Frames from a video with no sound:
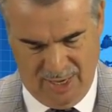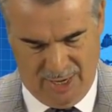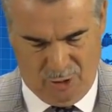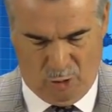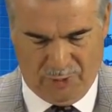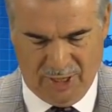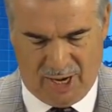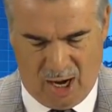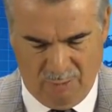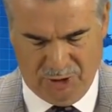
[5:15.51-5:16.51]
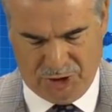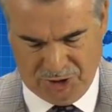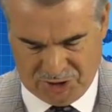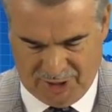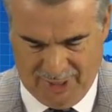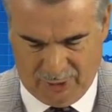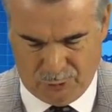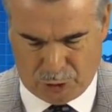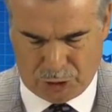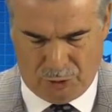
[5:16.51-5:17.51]
A European army, she said,
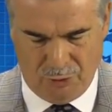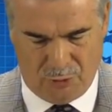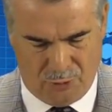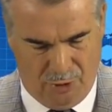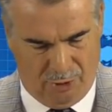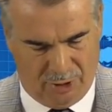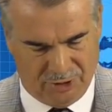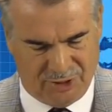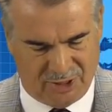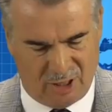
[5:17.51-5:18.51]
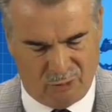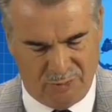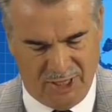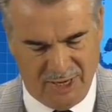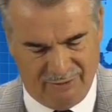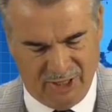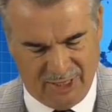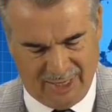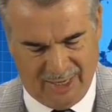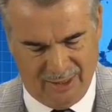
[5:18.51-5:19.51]
would show the world that there will be never
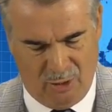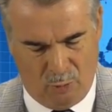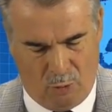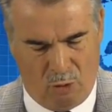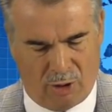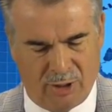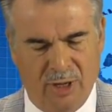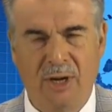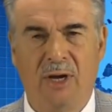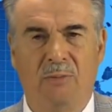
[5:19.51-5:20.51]
again war